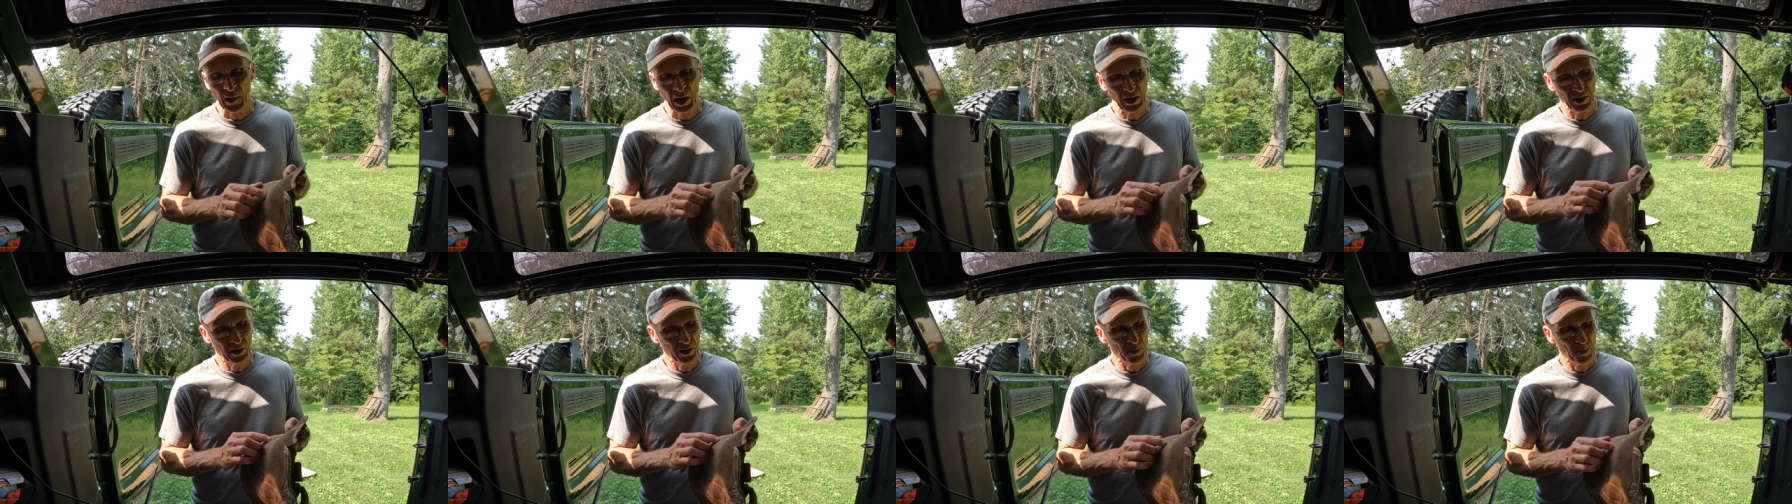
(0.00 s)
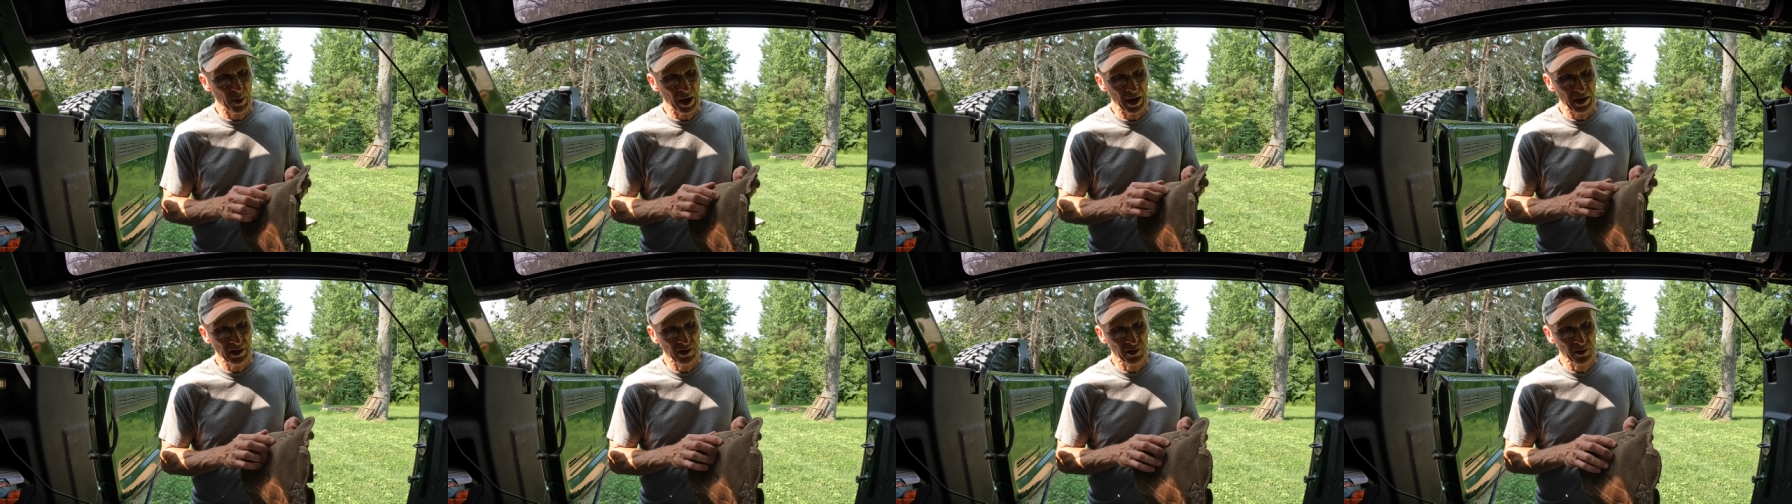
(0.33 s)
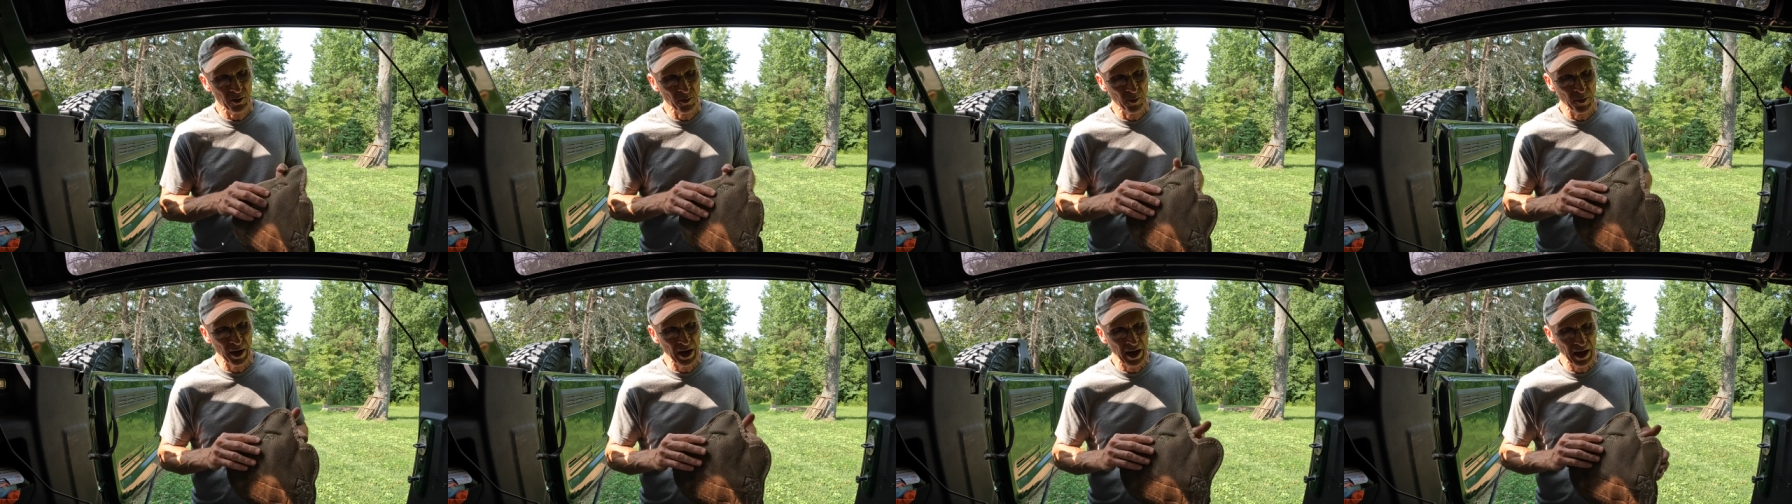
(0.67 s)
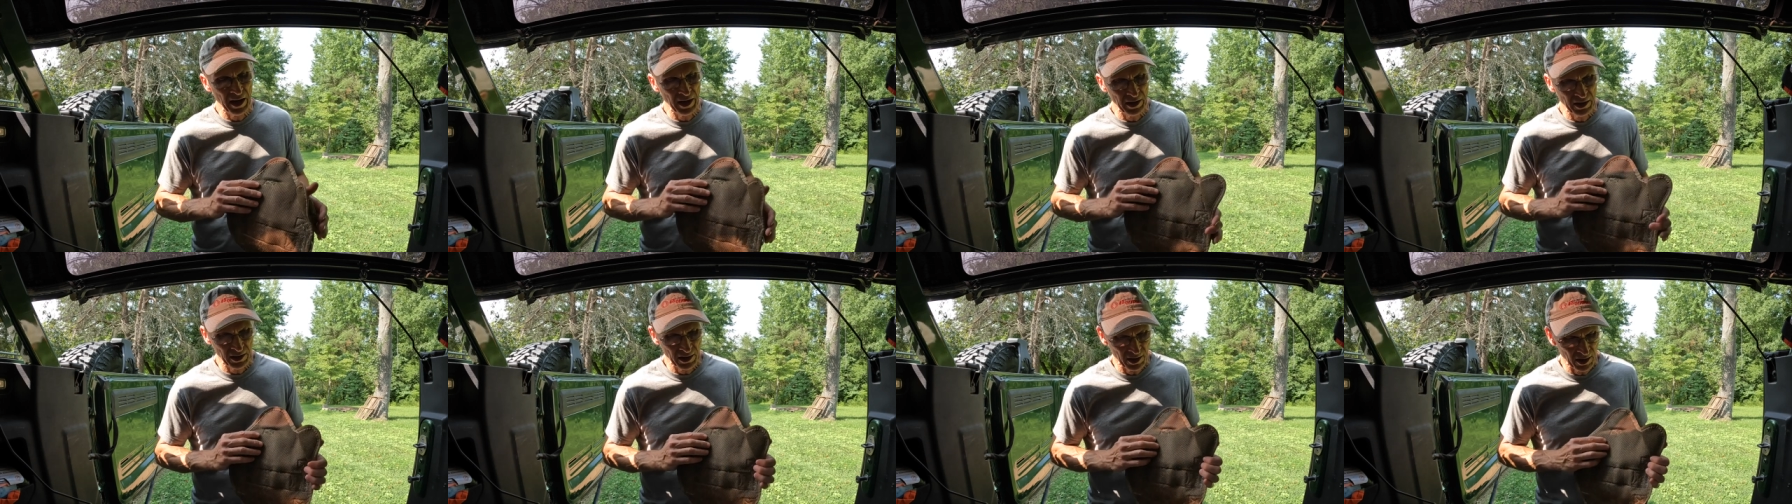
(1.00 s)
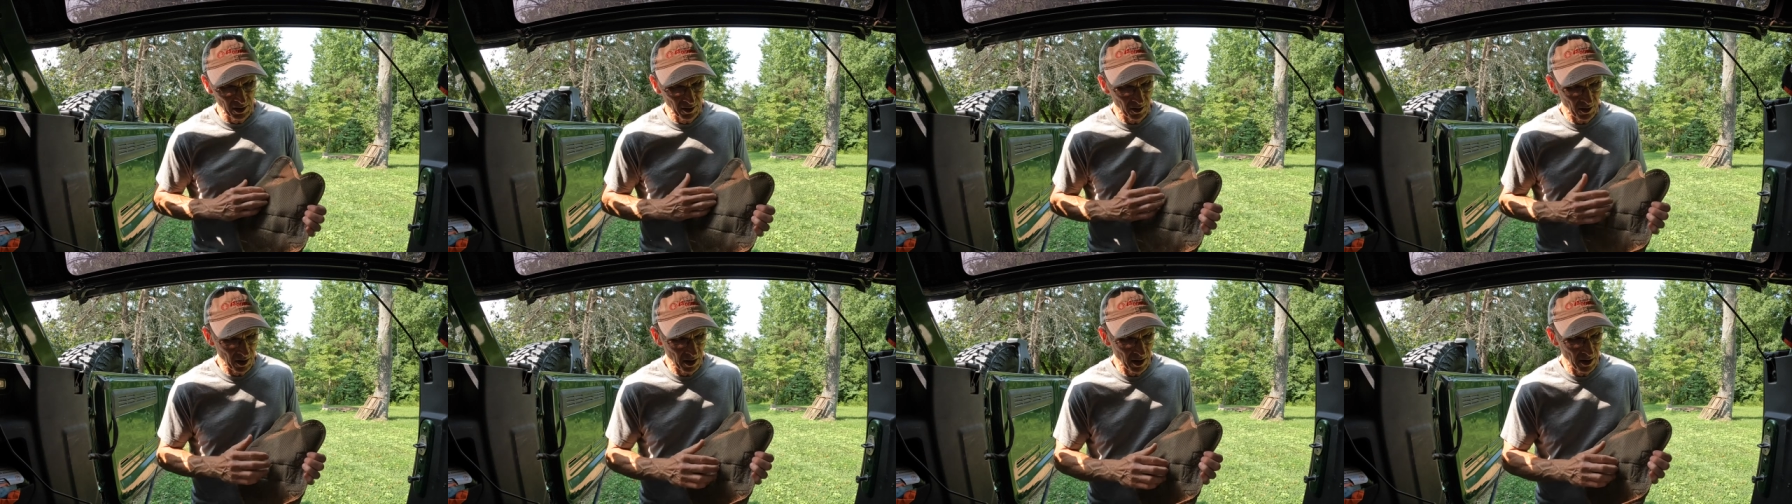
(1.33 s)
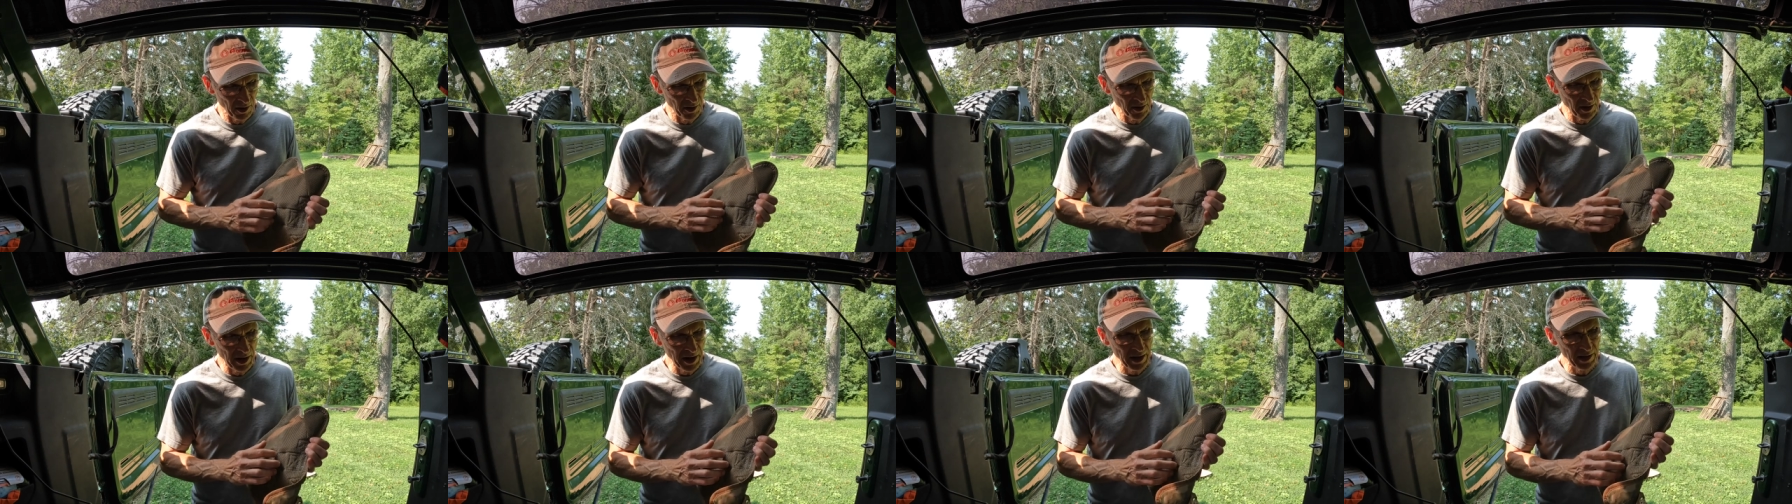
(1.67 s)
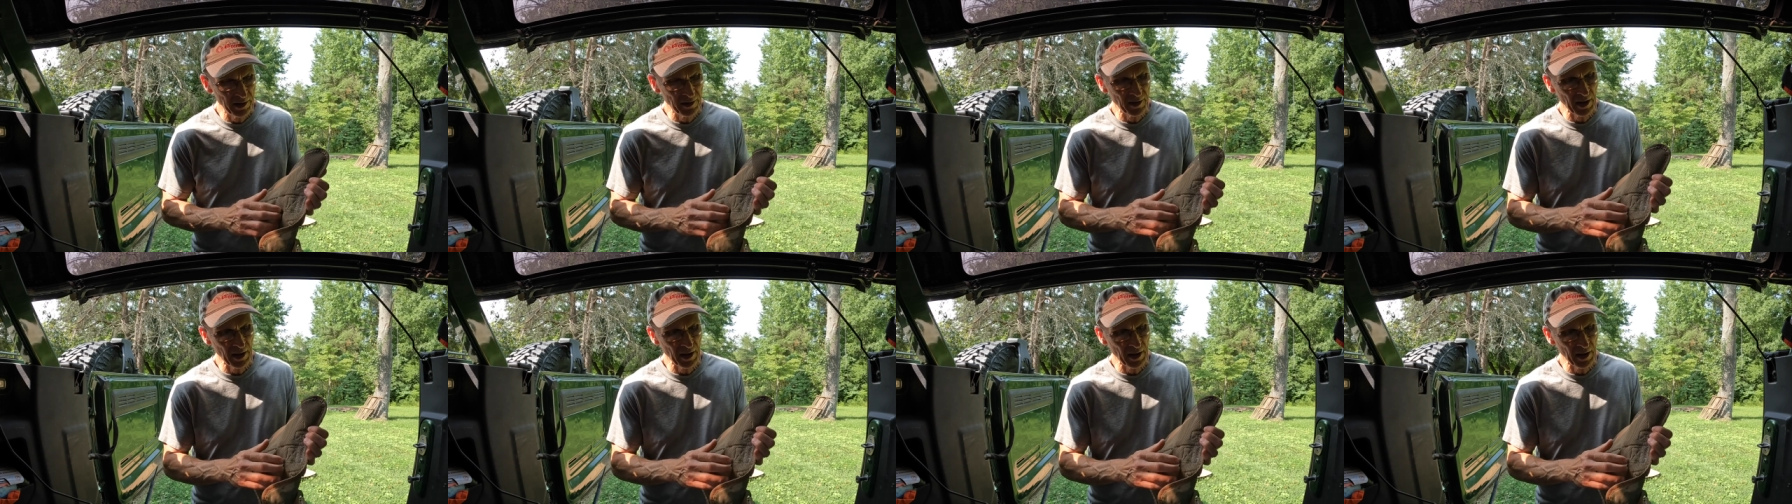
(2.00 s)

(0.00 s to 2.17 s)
spacer mesh on the underneath